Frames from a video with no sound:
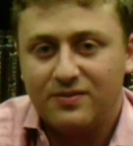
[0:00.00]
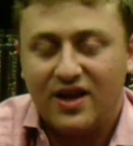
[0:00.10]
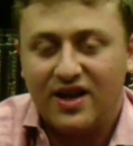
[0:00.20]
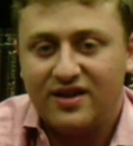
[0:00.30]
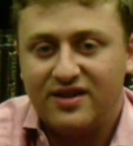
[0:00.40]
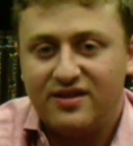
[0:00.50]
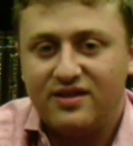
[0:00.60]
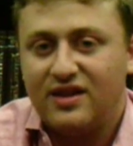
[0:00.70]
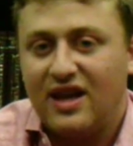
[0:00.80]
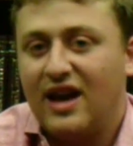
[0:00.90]
and
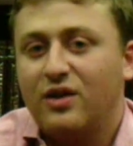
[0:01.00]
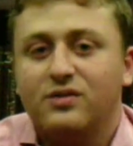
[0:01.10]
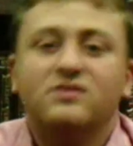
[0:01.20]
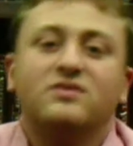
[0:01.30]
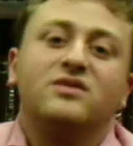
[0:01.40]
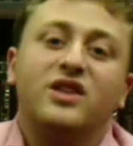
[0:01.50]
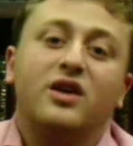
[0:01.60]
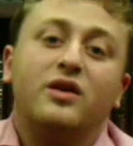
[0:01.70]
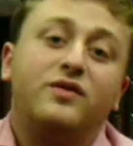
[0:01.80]
how, if you